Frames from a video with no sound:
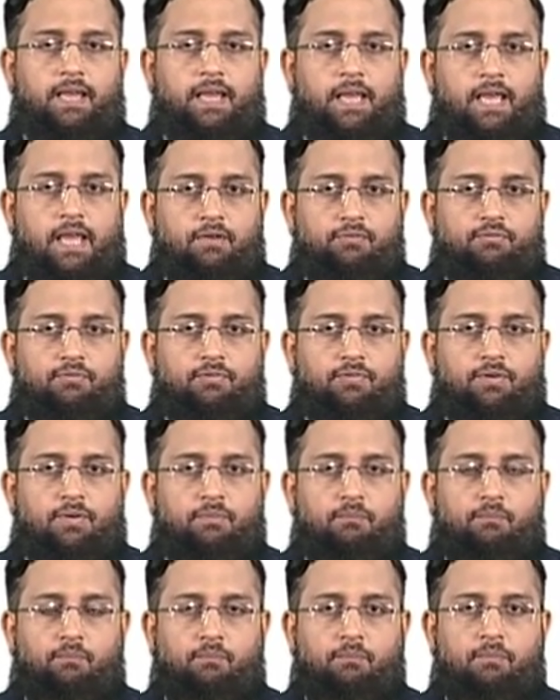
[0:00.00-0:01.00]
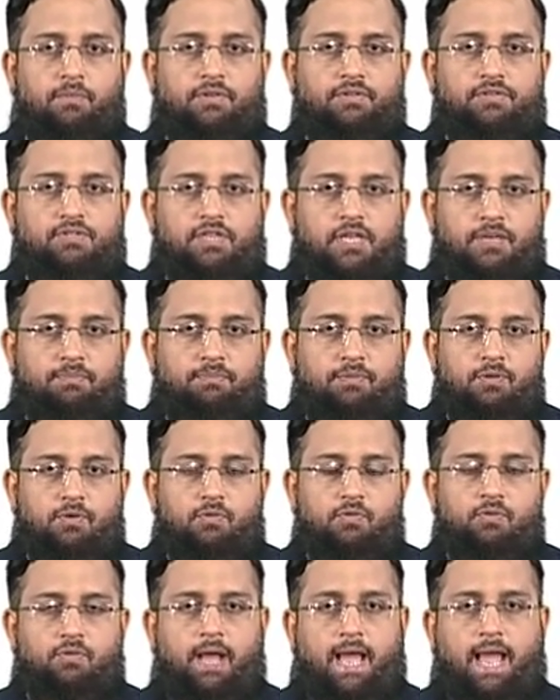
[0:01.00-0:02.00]
if
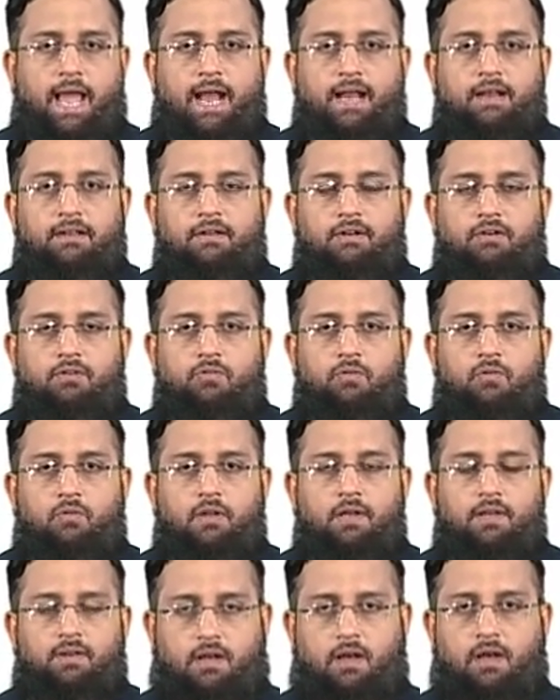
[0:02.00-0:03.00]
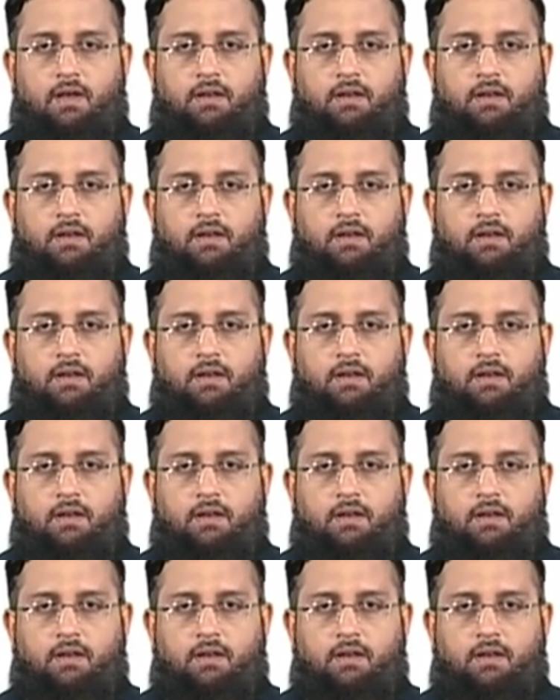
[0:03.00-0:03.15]
CPU and controller are